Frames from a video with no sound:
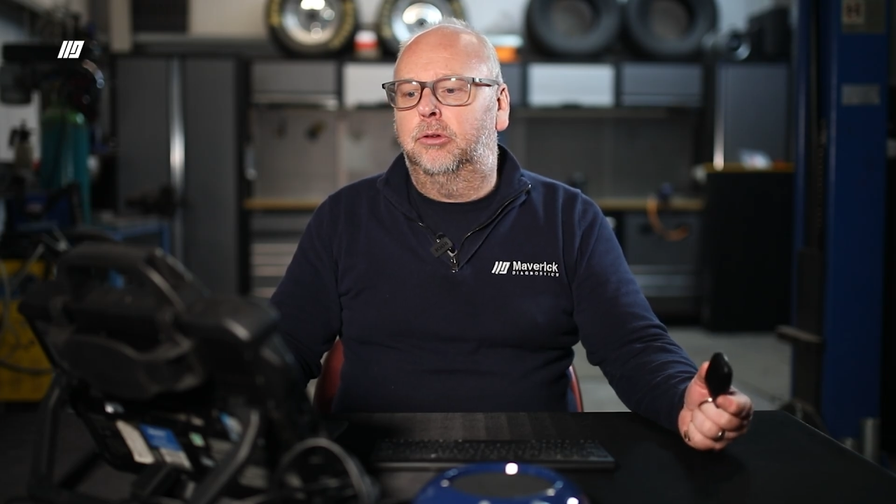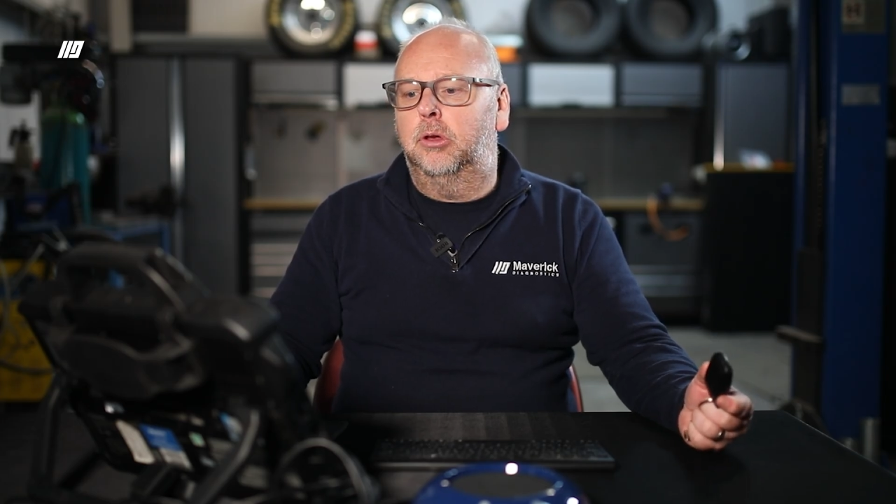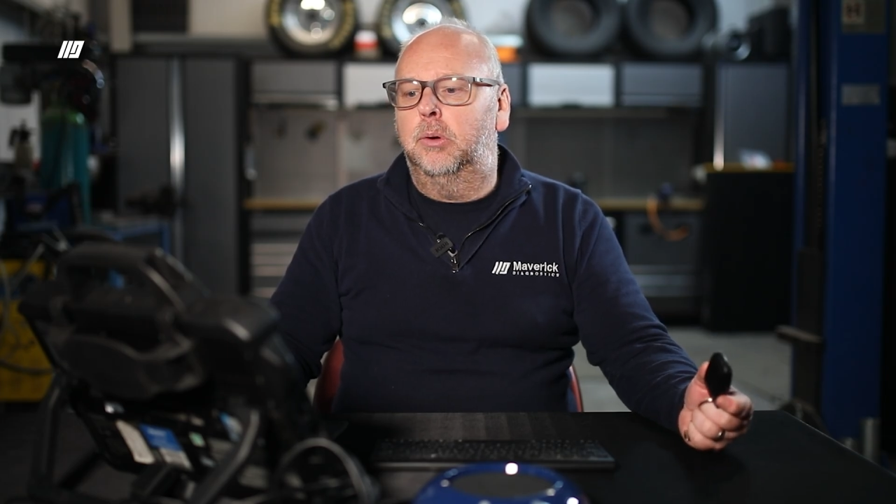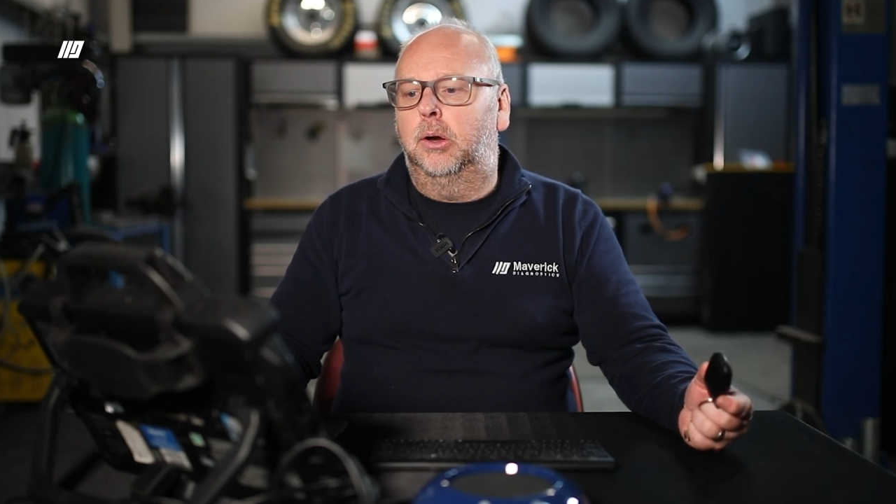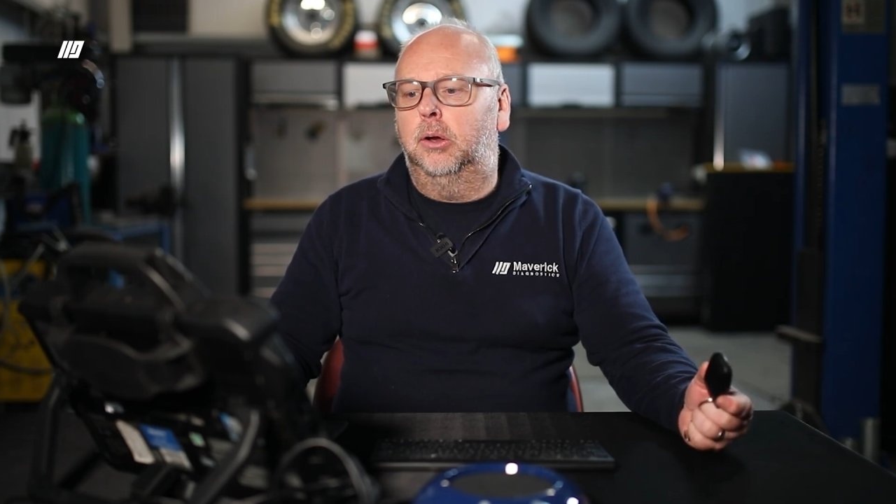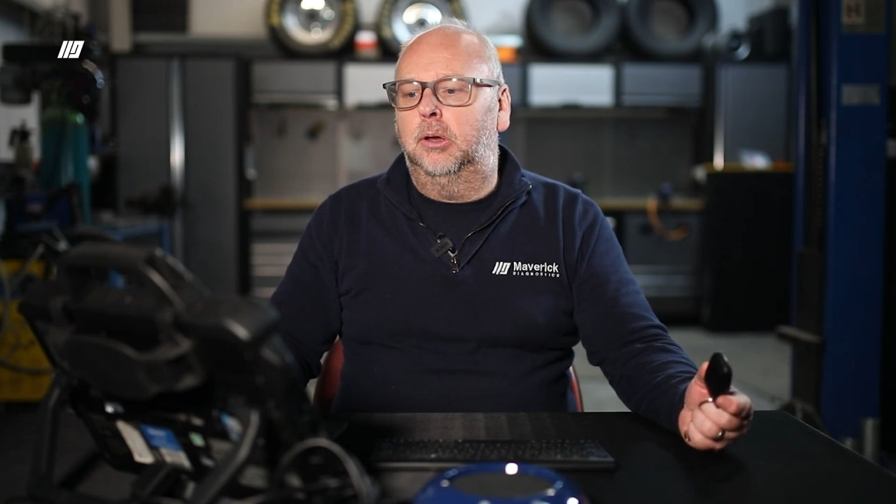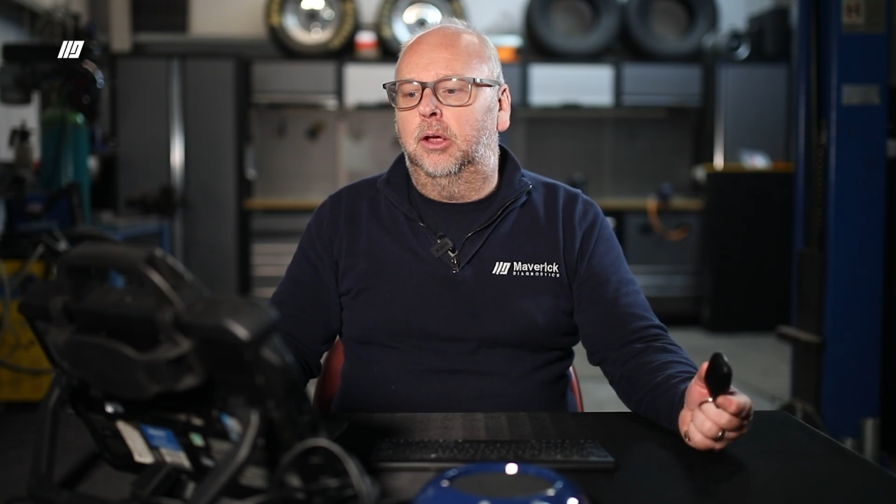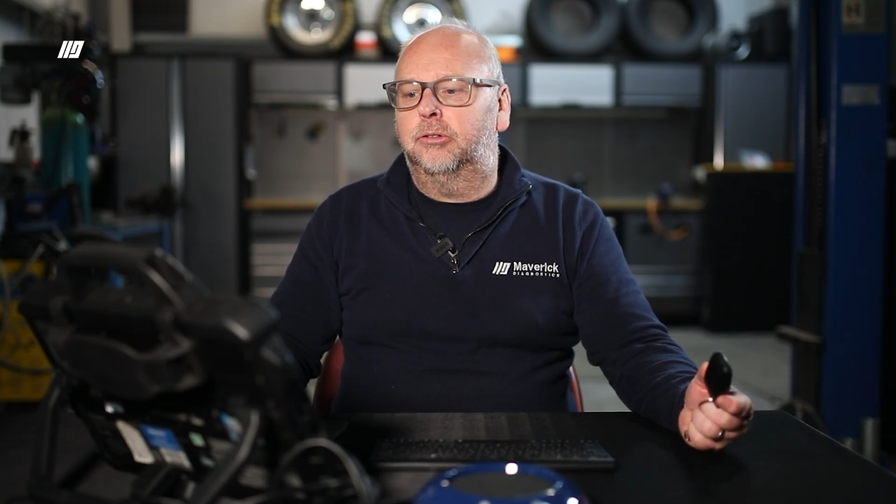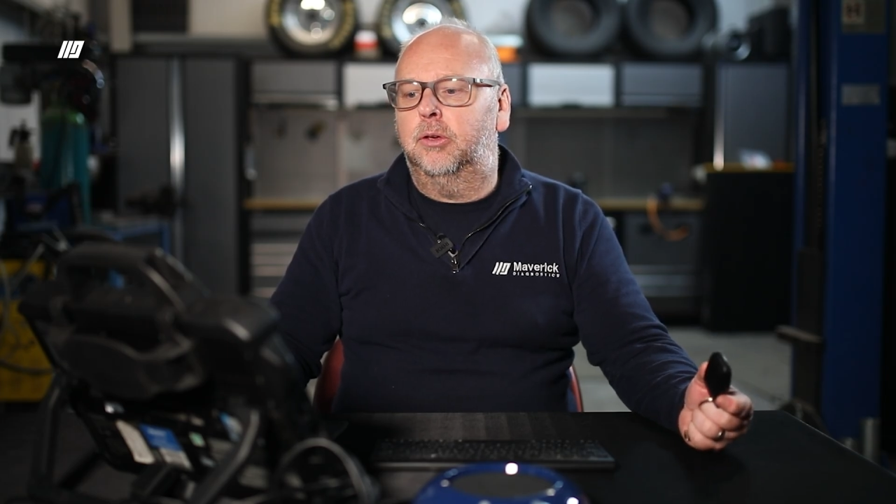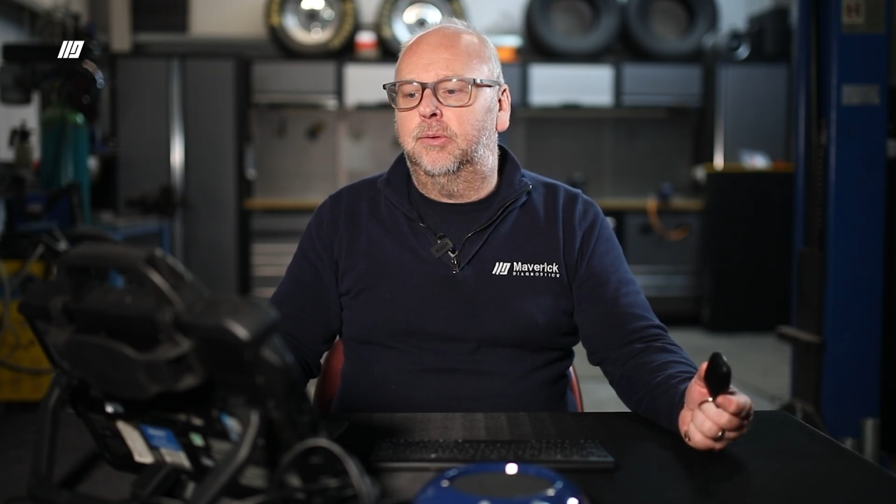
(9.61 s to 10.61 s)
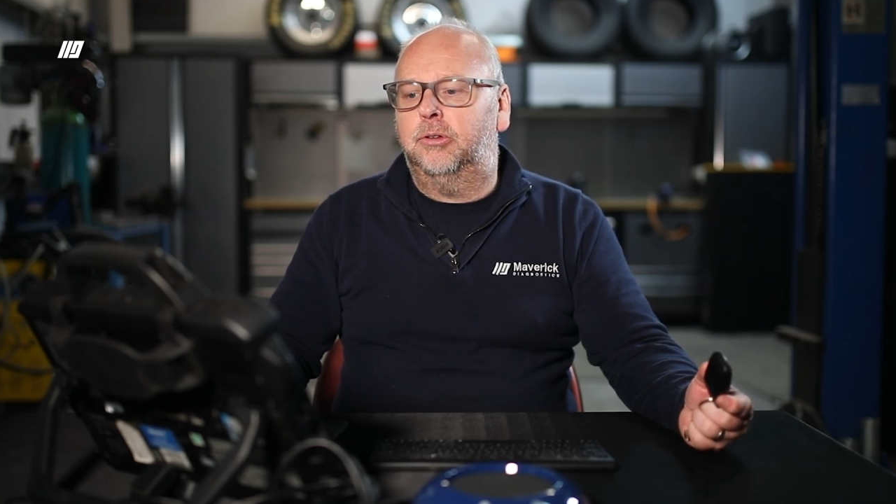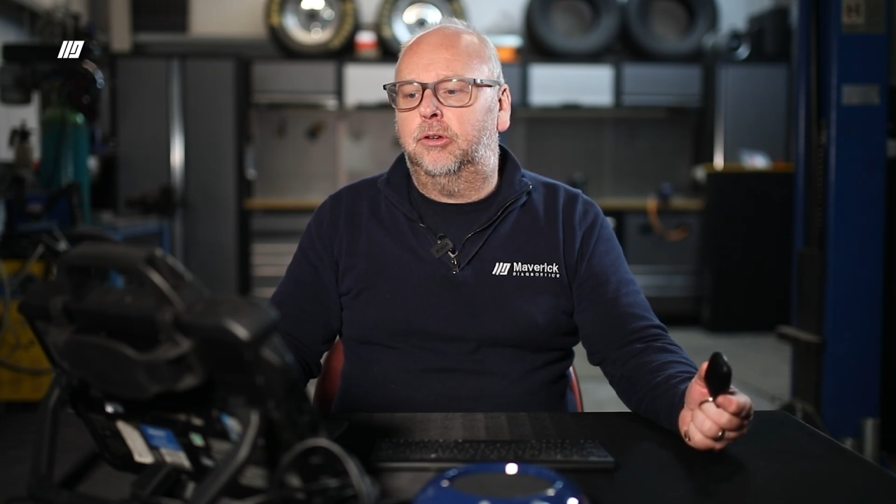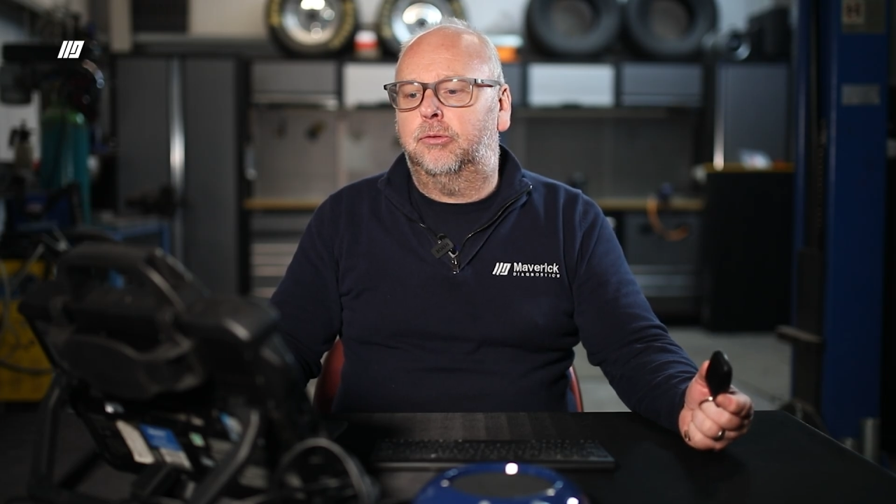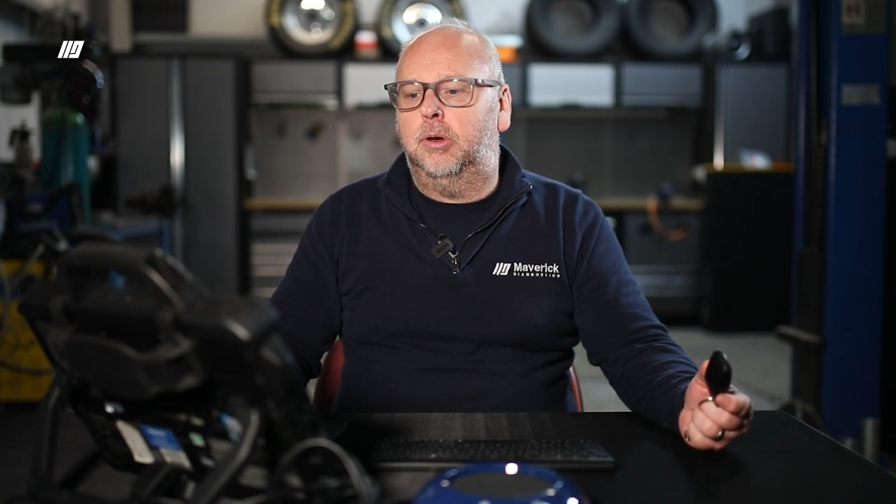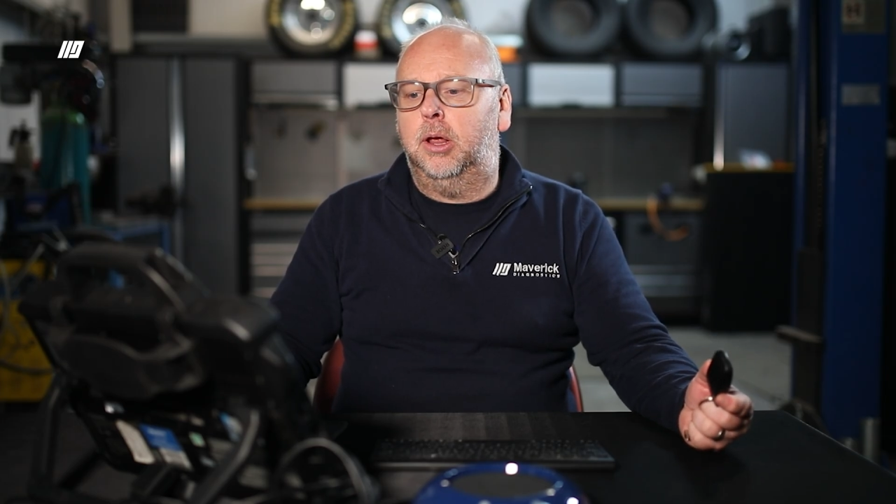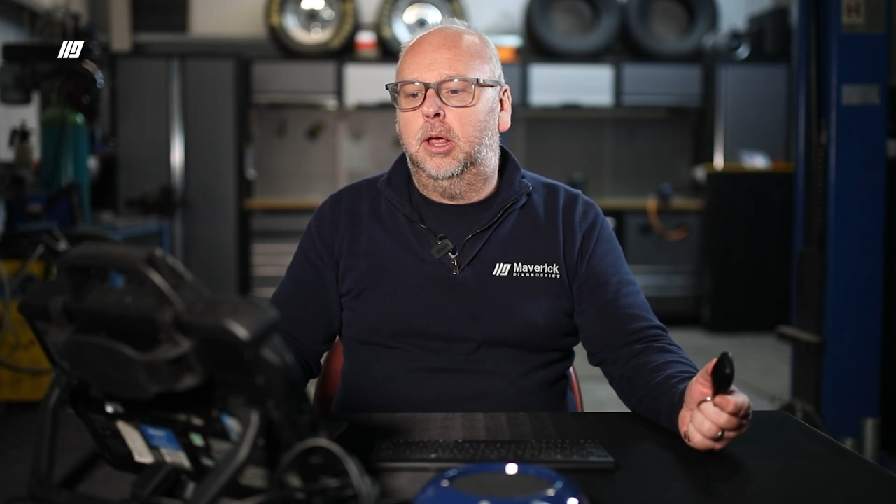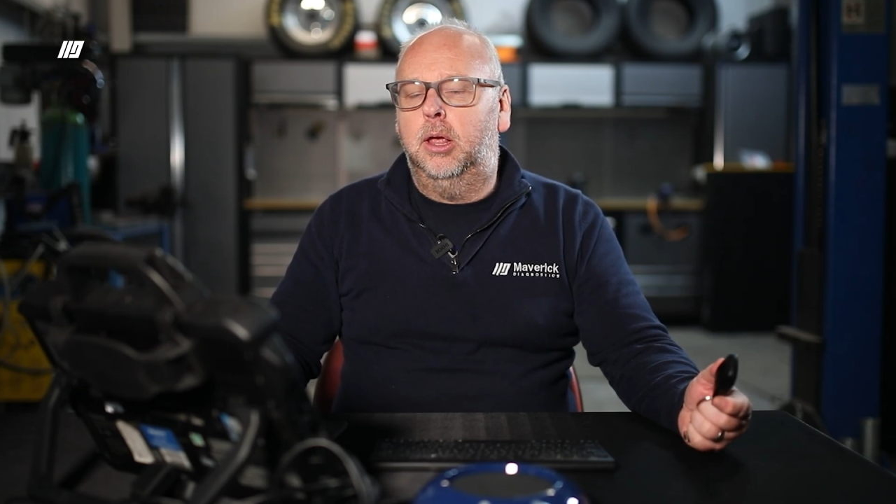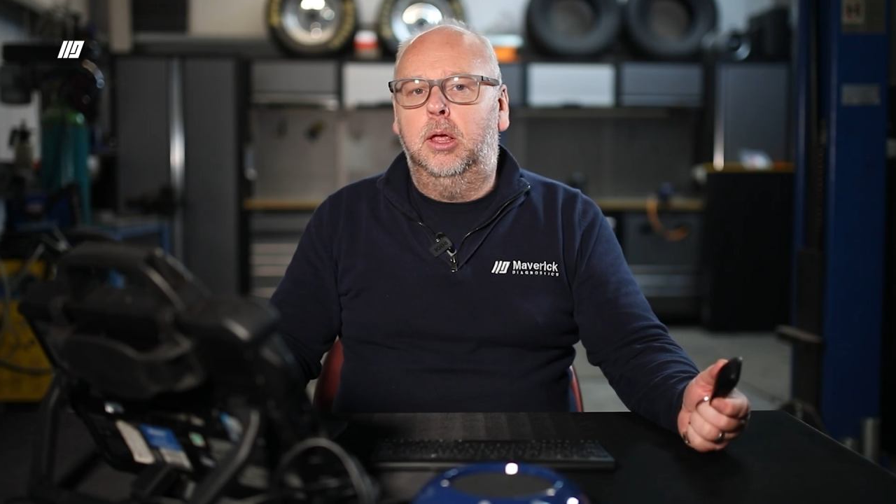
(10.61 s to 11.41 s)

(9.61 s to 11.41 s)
do an online service history,